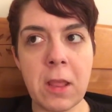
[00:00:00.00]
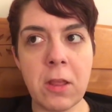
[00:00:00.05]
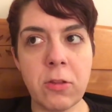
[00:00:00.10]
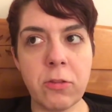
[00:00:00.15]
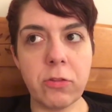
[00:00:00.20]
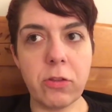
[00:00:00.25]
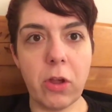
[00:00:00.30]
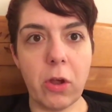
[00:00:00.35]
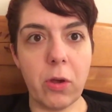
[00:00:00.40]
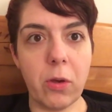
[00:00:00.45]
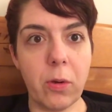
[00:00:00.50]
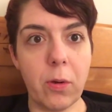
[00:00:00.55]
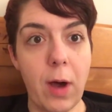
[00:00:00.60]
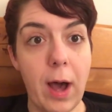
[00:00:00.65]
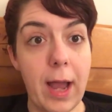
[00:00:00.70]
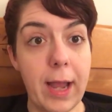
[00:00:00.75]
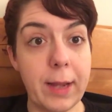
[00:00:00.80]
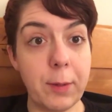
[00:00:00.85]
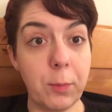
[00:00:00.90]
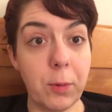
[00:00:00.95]
So
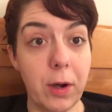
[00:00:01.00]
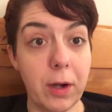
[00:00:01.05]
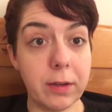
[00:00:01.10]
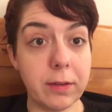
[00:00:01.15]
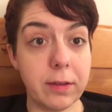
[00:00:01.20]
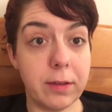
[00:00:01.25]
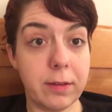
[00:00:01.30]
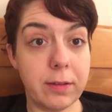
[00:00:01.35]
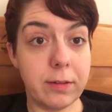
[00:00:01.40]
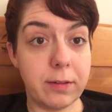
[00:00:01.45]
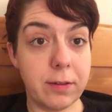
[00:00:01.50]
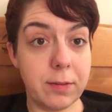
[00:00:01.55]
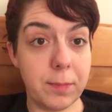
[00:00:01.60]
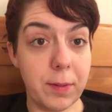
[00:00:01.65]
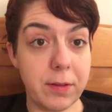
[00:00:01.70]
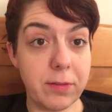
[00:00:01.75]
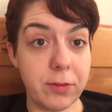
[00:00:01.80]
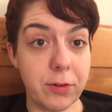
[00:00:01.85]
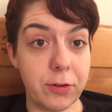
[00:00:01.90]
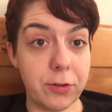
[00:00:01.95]
I walked into my
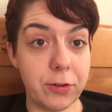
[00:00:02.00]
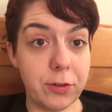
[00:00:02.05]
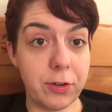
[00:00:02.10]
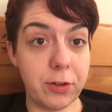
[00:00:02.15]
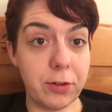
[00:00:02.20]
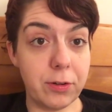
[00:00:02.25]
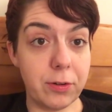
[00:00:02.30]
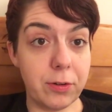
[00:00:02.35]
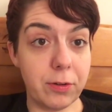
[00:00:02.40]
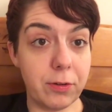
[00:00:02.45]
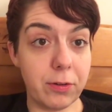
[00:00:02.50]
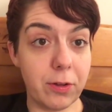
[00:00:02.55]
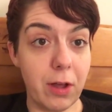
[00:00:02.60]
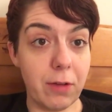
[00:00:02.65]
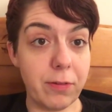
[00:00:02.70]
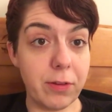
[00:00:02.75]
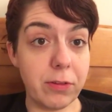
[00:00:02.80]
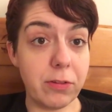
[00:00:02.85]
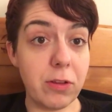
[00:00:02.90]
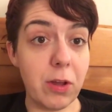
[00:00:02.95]
surgeon's
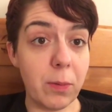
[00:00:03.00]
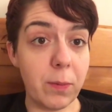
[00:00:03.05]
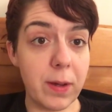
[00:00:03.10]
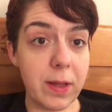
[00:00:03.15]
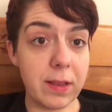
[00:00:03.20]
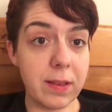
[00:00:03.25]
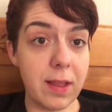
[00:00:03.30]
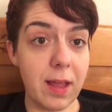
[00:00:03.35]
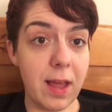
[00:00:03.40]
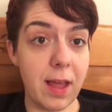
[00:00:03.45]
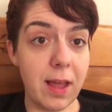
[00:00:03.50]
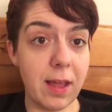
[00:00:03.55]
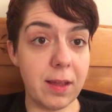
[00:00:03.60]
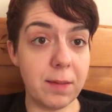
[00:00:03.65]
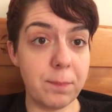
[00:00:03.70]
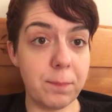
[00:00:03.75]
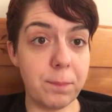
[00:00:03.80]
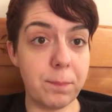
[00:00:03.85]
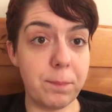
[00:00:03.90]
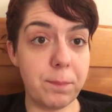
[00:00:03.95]
office knowing that,
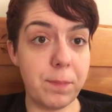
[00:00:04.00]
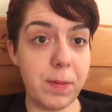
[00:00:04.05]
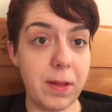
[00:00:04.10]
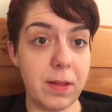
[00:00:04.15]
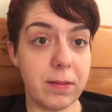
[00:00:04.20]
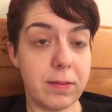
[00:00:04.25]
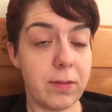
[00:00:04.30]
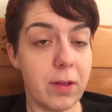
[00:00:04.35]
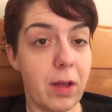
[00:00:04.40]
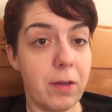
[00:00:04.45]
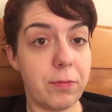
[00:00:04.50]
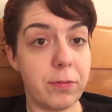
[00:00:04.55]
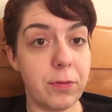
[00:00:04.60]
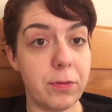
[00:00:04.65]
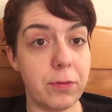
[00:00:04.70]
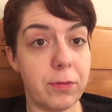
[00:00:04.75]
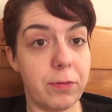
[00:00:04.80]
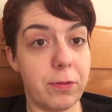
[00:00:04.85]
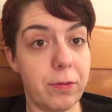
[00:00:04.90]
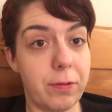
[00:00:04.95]
based off
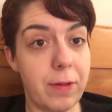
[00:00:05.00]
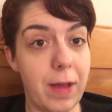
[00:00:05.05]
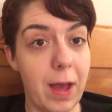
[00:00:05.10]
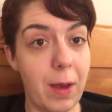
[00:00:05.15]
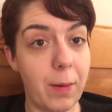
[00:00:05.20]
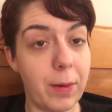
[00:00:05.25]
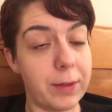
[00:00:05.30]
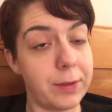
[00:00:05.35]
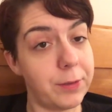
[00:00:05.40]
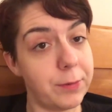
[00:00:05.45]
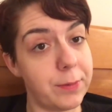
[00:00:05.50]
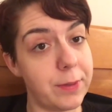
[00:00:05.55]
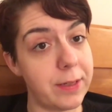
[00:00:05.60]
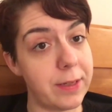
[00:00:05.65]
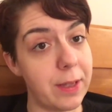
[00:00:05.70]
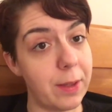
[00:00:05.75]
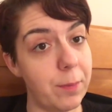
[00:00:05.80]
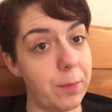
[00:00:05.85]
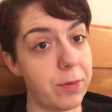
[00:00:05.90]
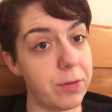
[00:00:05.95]
of how I knew he
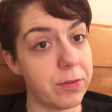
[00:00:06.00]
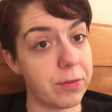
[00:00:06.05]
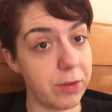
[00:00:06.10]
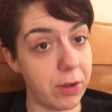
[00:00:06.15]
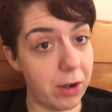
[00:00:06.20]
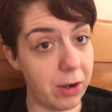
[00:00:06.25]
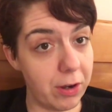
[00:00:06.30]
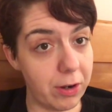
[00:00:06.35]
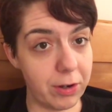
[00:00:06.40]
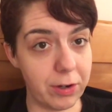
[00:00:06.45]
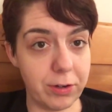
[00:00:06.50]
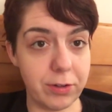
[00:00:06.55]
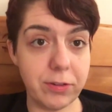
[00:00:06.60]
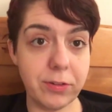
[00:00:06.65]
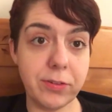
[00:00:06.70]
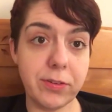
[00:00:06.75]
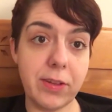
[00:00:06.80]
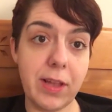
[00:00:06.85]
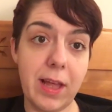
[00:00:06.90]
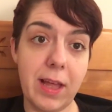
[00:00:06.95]
dealt with
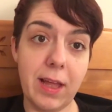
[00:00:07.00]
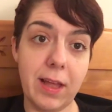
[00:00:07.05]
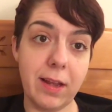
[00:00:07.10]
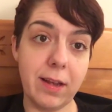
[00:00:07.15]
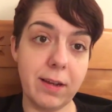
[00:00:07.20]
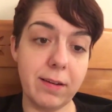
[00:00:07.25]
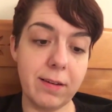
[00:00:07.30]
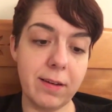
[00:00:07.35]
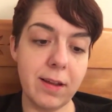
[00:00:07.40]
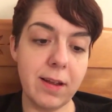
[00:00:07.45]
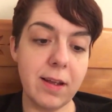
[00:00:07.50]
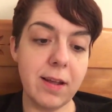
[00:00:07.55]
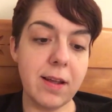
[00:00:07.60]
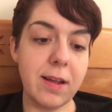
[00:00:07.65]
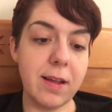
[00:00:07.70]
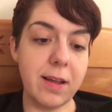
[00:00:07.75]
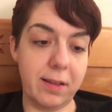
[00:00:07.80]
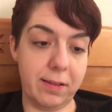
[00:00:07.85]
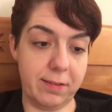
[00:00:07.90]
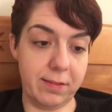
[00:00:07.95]
scars and
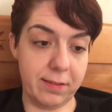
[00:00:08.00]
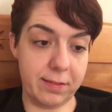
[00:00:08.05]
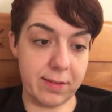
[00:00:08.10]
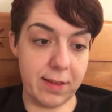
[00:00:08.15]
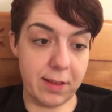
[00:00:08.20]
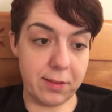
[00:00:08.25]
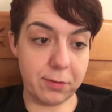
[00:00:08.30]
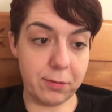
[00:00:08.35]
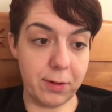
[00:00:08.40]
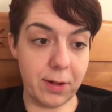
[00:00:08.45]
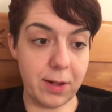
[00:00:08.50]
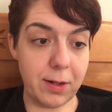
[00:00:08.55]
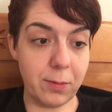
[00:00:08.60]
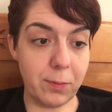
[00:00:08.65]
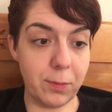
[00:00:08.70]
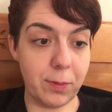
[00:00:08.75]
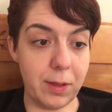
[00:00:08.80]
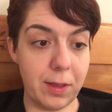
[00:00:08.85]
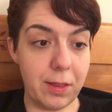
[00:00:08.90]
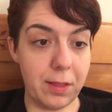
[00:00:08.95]
his success
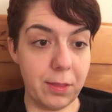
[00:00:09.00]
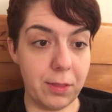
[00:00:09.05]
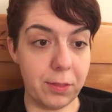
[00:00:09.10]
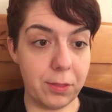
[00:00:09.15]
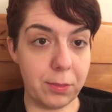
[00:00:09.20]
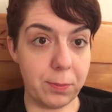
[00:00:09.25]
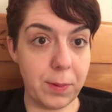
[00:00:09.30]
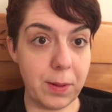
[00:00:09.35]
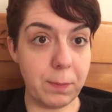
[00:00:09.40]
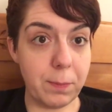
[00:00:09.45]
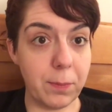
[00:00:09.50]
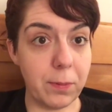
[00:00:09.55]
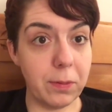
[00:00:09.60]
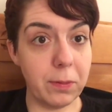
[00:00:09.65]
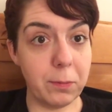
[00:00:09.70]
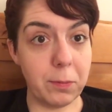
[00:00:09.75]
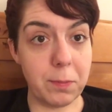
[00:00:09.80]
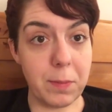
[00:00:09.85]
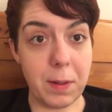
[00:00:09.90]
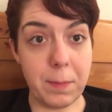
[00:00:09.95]
rate with
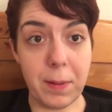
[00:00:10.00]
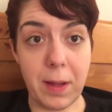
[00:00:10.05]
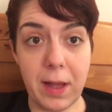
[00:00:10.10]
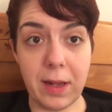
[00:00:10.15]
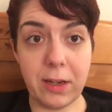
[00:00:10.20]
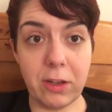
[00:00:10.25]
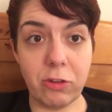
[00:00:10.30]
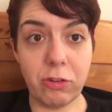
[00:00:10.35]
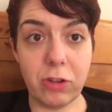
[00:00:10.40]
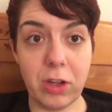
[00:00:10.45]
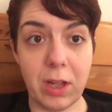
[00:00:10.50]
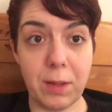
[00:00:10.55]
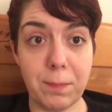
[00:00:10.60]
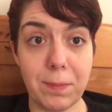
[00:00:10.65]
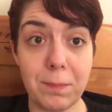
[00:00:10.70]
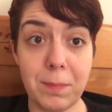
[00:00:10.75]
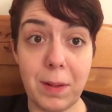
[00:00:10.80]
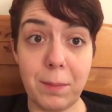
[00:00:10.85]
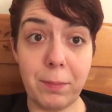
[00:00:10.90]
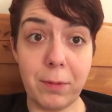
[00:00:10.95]
people with my body shape
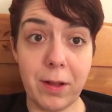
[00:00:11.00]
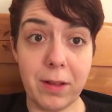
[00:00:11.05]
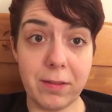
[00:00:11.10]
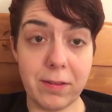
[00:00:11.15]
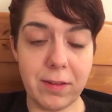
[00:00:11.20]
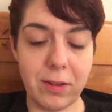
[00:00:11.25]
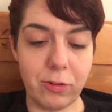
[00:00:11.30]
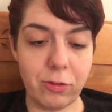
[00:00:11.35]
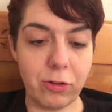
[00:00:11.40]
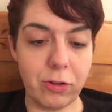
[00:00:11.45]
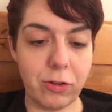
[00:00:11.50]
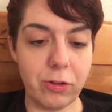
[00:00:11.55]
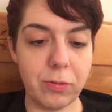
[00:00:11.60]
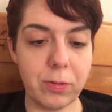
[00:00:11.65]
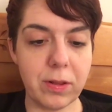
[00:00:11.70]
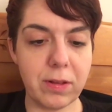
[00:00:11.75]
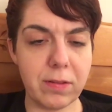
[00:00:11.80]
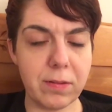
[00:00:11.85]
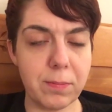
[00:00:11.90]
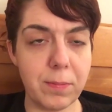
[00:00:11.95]
and my breast issues,
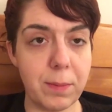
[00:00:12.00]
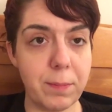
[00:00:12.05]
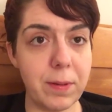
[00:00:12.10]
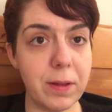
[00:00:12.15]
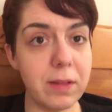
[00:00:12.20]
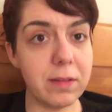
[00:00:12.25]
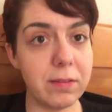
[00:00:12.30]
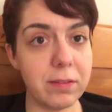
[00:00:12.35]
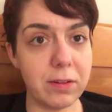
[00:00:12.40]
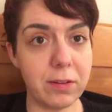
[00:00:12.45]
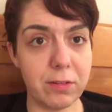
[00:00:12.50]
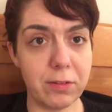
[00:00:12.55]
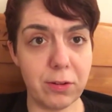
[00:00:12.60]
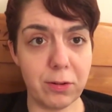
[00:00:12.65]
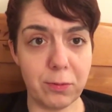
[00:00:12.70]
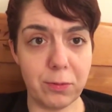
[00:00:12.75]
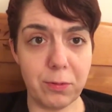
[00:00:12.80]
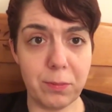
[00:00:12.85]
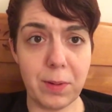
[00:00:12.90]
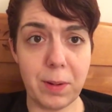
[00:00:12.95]
because my biggest
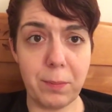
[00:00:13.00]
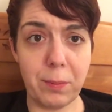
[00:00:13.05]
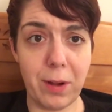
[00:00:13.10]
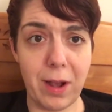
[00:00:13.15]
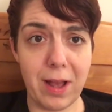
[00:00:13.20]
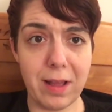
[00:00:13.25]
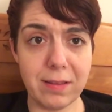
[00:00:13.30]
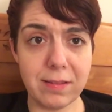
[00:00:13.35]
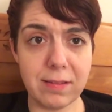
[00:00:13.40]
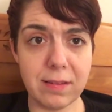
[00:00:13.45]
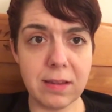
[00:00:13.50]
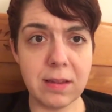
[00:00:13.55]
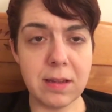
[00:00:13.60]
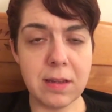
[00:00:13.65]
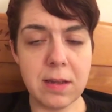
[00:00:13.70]
concern was my breasts.